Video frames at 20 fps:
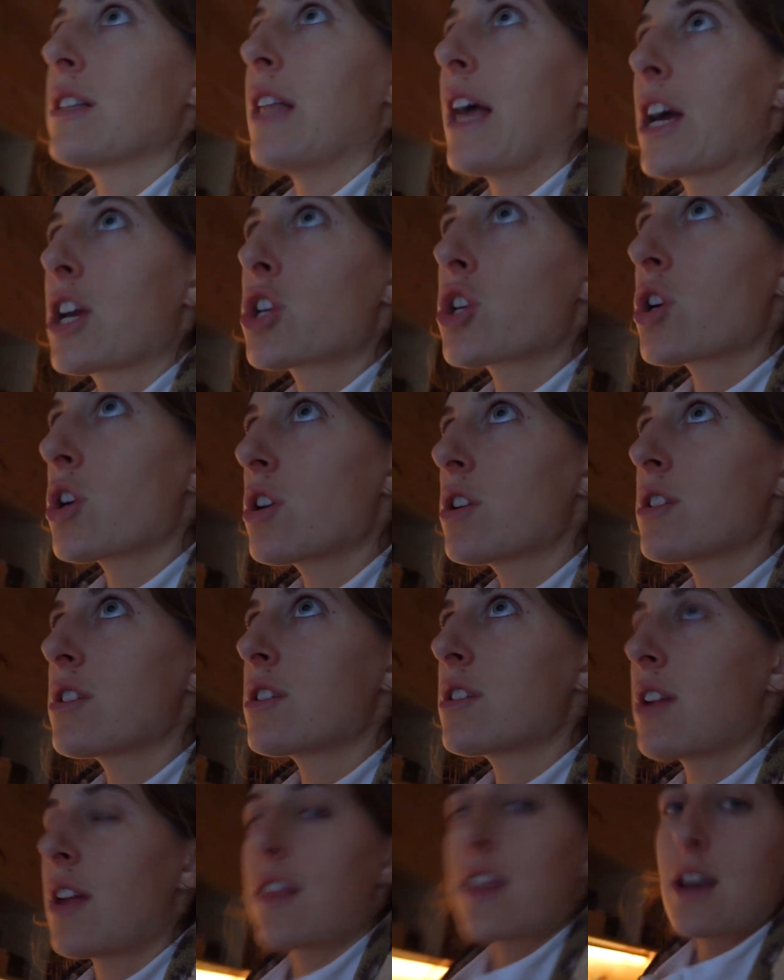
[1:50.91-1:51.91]

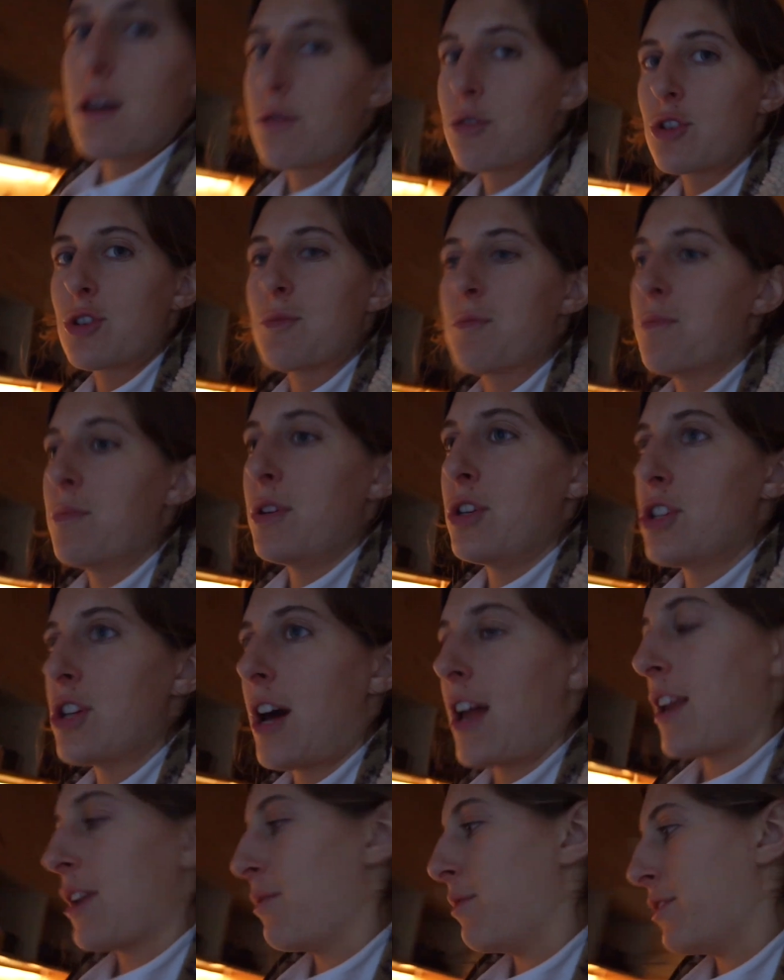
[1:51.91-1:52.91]
lectures and then I'll just be
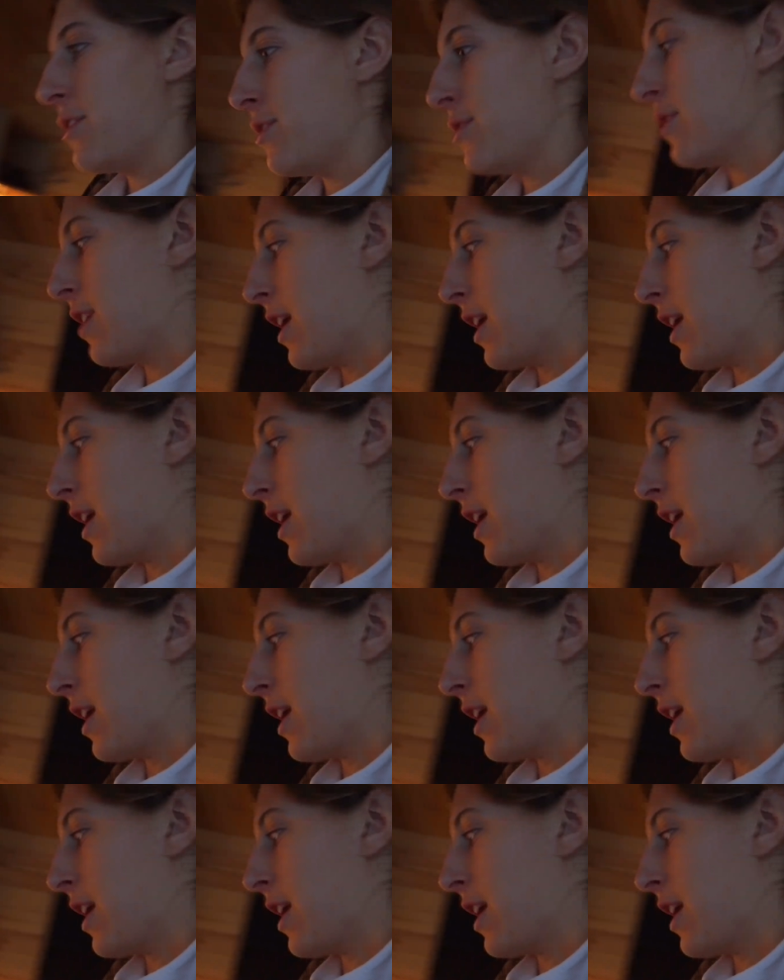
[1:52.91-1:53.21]
chatting with you